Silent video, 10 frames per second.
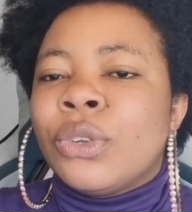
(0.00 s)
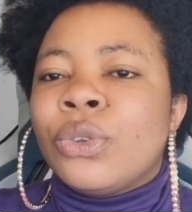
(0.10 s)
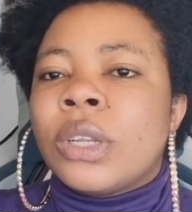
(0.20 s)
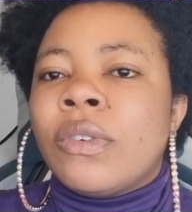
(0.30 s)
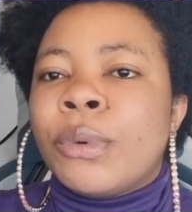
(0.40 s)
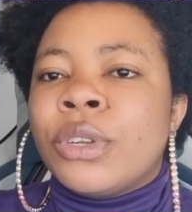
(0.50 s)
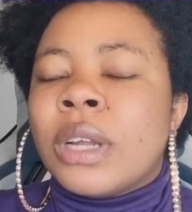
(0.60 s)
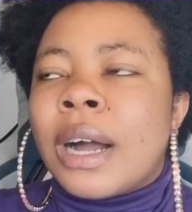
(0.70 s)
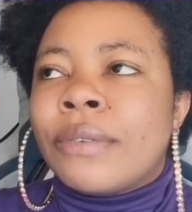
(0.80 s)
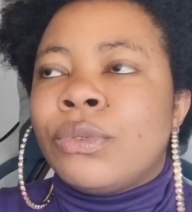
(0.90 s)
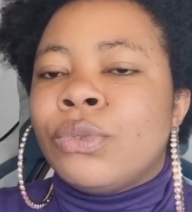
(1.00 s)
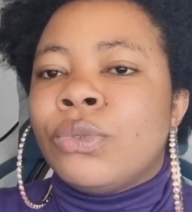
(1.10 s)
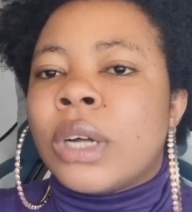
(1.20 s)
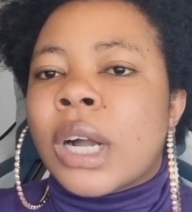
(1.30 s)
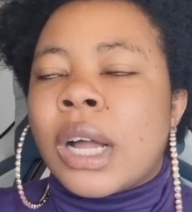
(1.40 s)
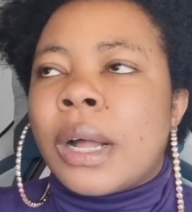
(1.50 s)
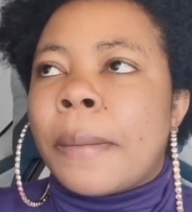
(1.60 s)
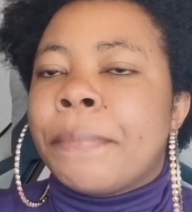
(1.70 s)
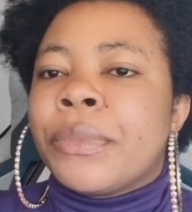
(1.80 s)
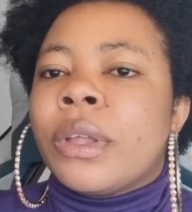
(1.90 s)
Not everybody that have Dudu that
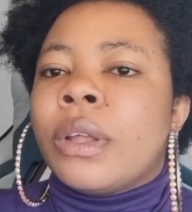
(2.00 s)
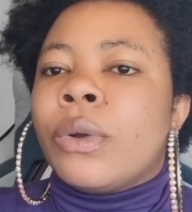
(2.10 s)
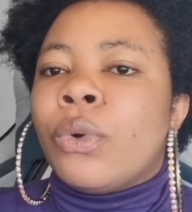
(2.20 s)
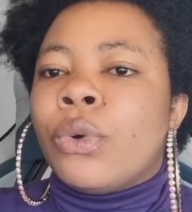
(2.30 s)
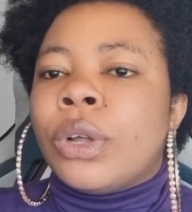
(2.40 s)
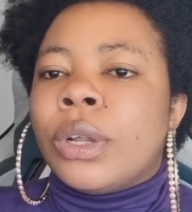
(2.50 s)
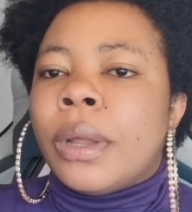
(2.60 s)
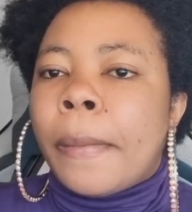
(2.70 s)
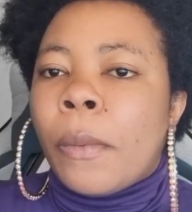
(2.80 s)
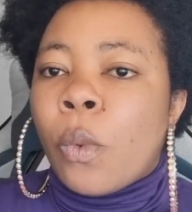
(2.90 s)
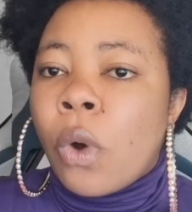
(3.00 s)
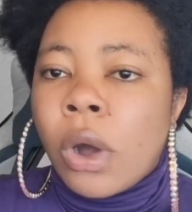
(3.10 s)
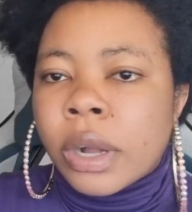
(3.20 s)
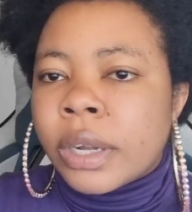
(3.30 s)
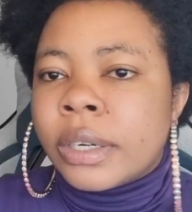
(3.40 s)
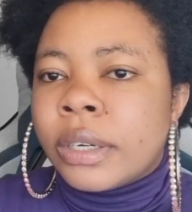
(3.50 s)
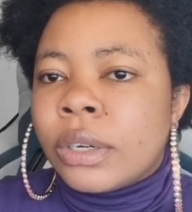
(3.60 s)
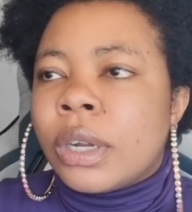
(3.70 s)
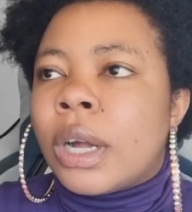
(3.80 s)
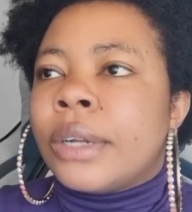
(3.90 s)
can work
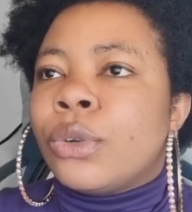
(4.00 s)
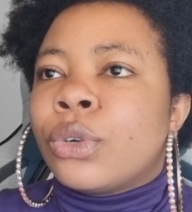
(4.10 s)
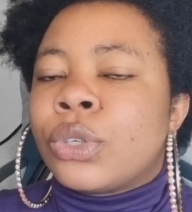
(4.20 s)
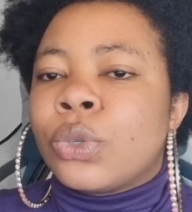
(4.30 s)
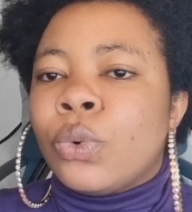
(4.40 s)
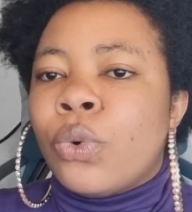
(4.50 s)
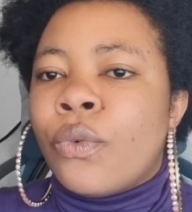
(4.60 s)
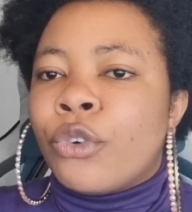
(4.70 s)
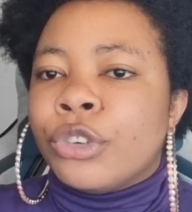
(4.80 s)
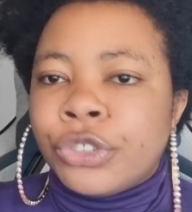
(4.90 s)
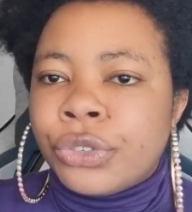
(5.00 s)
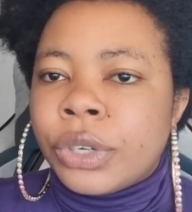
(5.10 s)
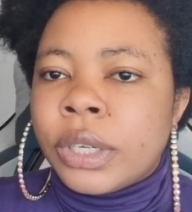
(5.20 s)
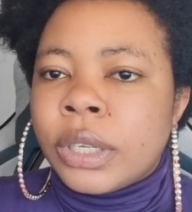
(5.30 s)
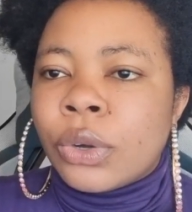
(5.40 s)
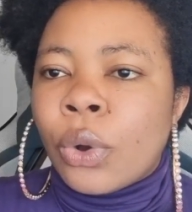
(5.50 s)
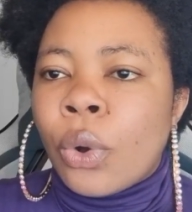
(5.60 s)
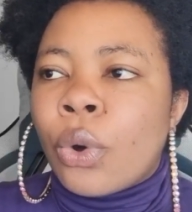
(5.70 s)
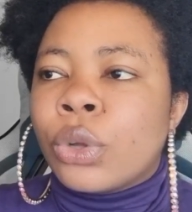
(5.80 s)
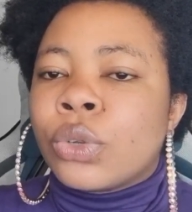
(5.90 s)
and also go for a training
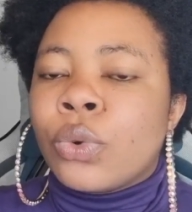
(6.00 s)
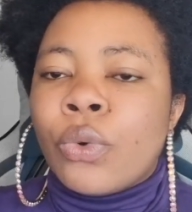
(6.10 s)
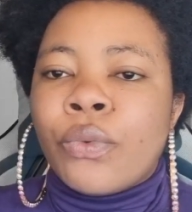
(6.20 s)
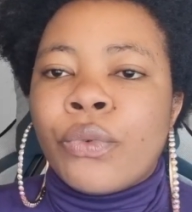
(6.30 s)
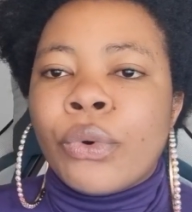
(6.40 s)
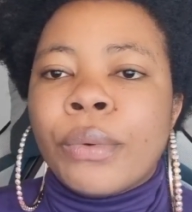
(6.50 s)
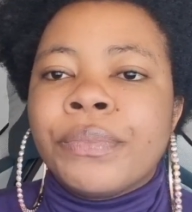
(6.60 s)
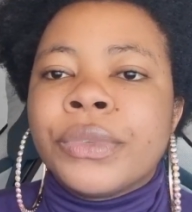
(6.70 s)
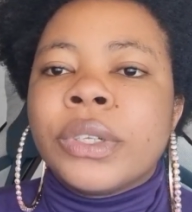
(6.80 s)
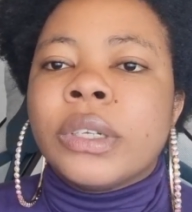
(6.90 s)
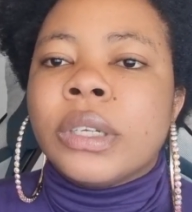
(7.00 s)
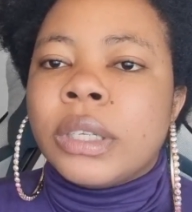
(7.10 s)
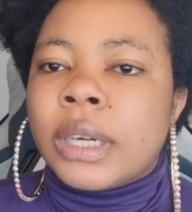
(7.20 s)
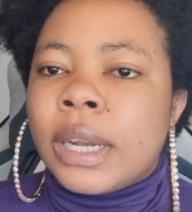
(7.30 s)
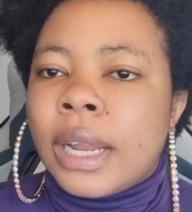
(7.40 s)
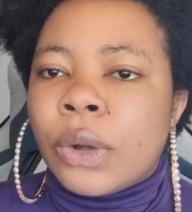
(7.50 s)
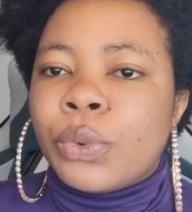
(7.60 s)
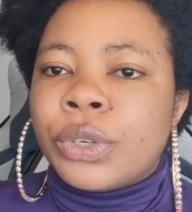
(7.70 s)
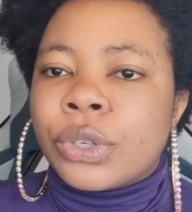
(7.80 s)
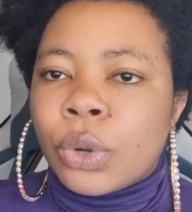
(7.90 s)
or also go for their
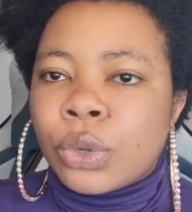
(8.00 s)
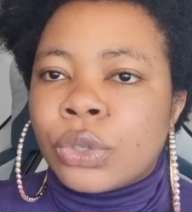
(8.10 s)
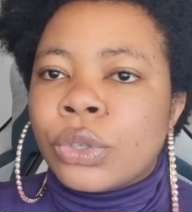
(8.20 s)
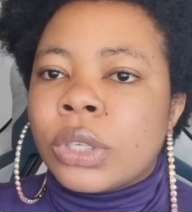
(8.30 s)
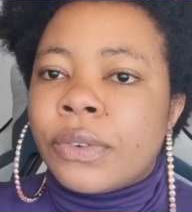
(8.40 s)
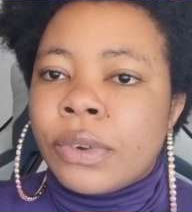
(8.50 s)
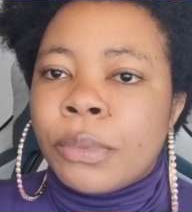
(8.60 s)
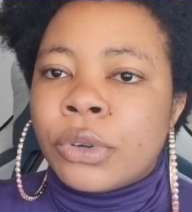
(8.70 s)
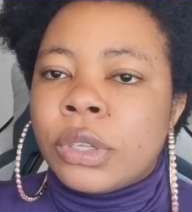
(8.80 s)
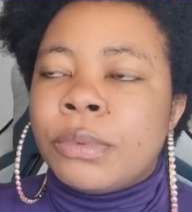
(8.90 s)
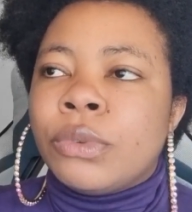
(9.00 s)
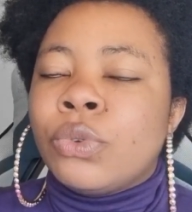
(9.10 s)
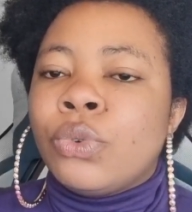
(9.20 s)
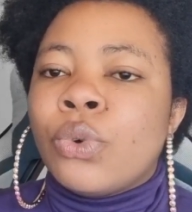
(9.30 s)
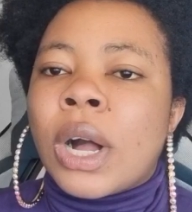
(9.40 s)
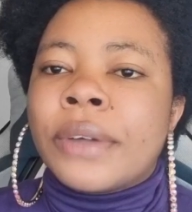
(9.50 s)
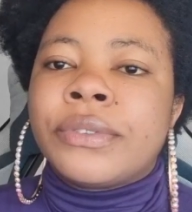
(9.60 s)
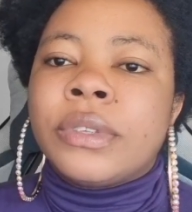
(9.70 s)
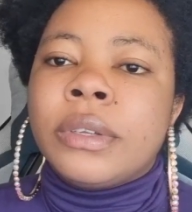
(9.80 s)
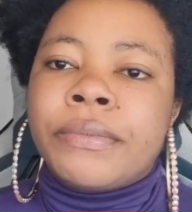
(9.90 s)
language course. Not everybody. Dudu
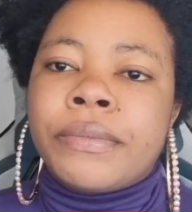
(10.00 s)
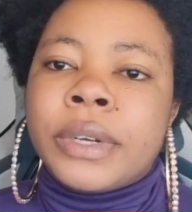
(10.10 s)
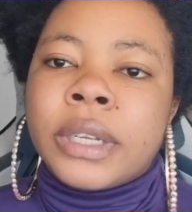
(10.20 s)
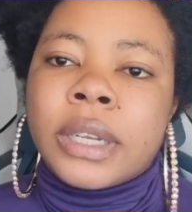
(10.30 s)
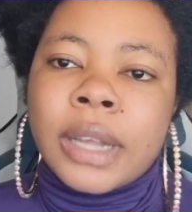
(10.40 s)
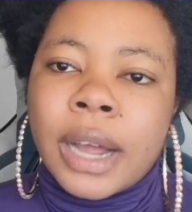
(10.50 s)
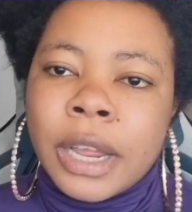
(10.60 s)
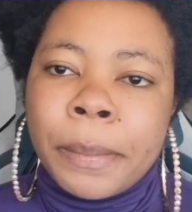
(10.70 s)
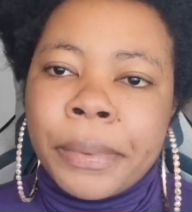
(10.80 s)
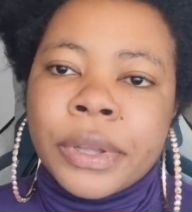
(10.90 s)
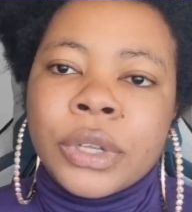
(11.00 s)
has different type.